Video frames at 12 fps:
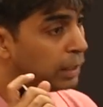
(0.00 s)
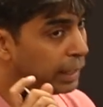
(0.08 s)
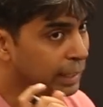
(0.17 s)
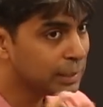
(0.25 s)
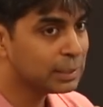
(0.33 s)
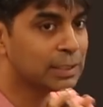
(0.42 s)

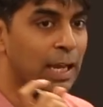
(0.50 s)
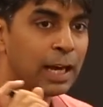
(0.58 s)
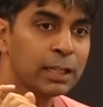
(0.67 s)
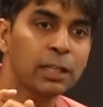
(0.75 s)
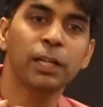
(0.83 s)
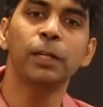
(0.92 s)

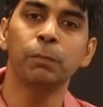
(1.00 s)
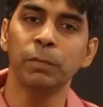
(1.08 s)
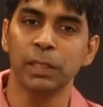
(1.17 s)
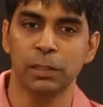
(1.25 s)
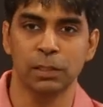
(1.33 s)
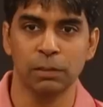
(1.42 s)
exact
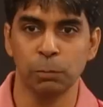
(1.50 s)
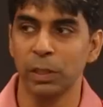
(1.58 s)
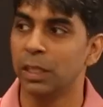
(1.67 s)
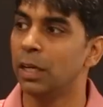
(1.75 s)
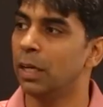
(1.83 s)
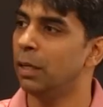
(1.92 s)
treatments
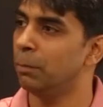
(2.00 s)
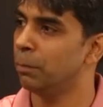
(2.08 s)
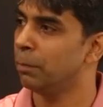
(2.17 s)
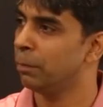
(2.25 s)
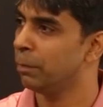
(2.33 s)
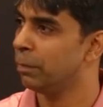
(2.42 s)
with the name.
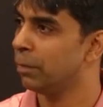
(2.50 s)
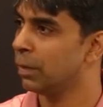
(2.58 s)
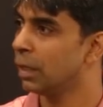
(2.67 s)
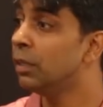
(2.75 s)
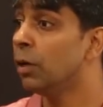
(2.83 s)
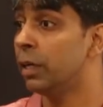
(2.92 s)

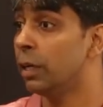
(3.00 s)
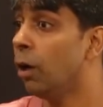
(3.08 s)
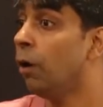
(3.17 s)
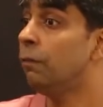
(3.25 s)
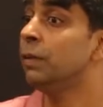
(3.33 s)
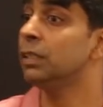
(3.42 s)
Now, it
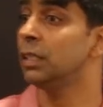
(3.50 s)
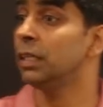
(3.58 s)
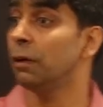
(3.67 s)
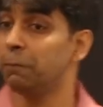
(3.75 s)
obviously